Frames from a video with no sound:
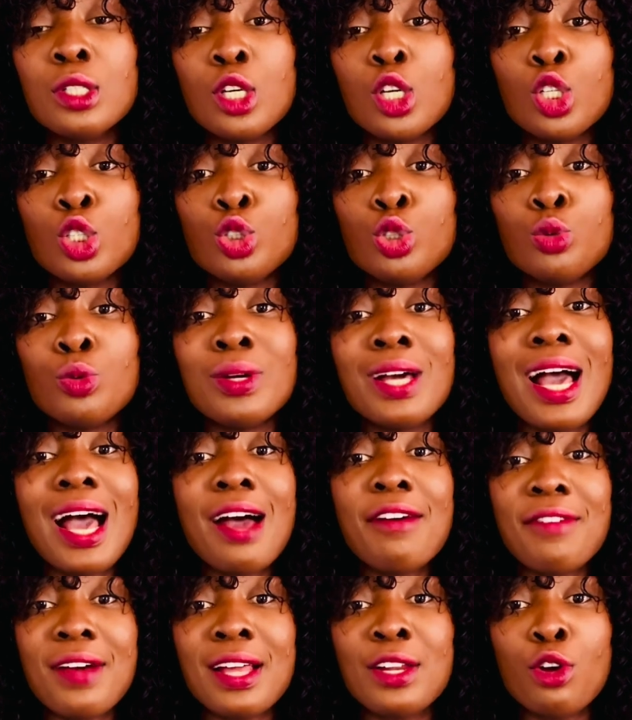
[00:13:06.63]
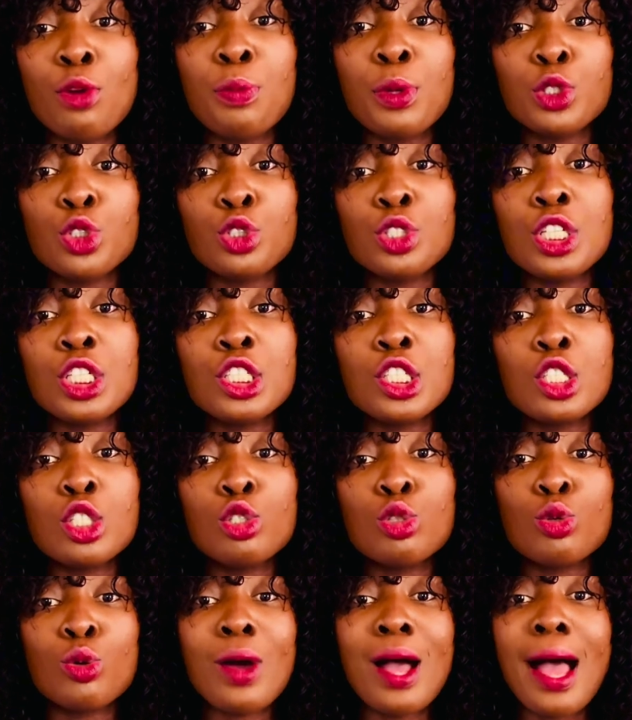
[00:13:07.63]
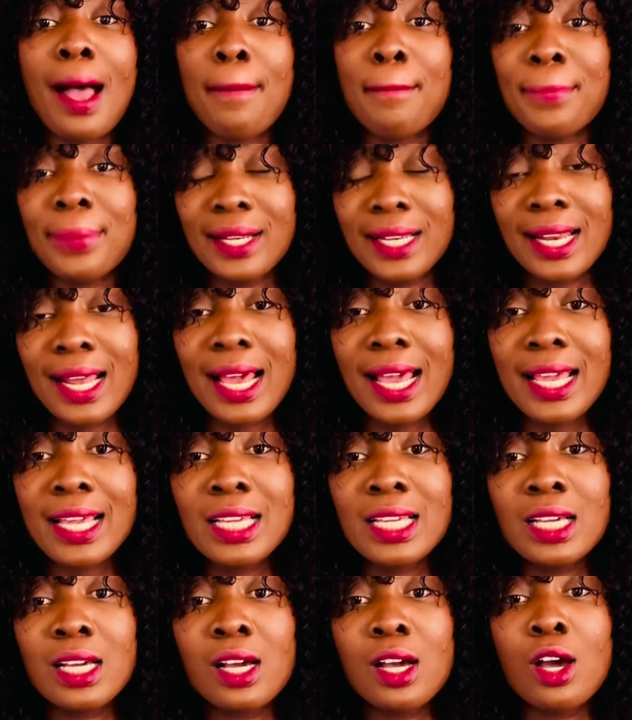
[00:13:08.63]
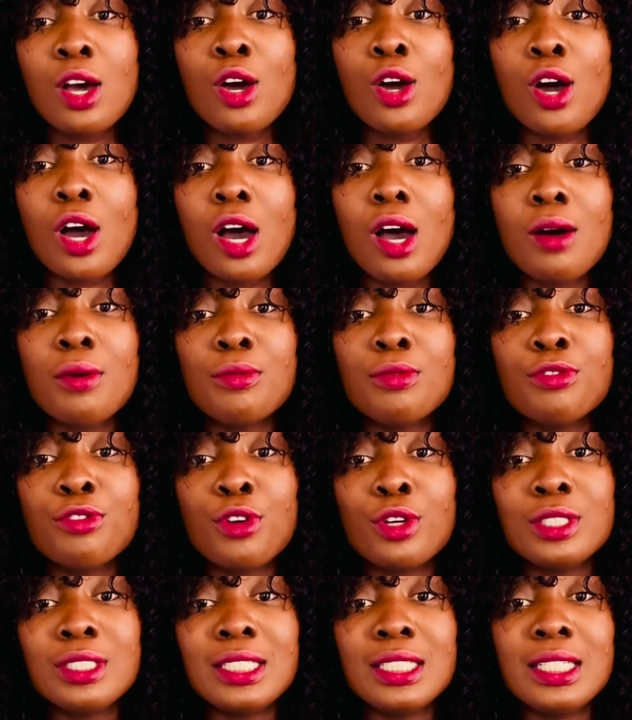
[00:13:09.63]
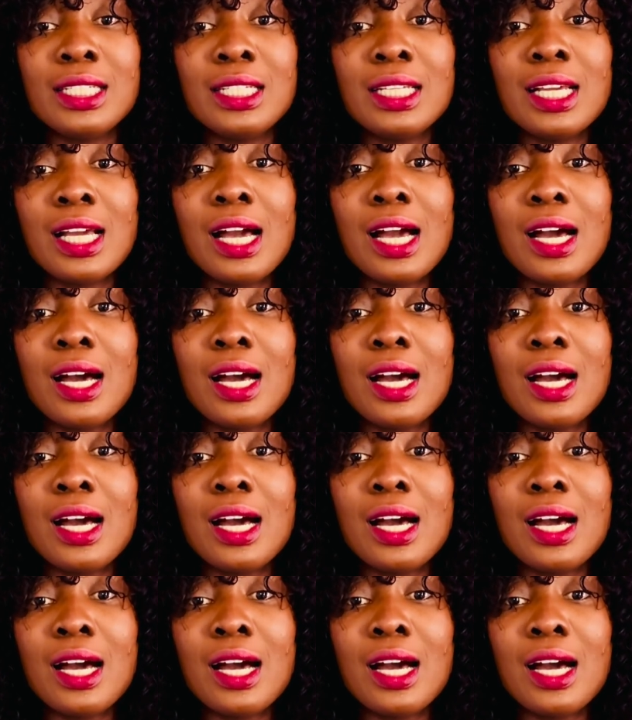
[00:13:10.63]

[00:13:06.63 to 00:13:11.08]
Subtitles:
you will have an opportunity to apply for the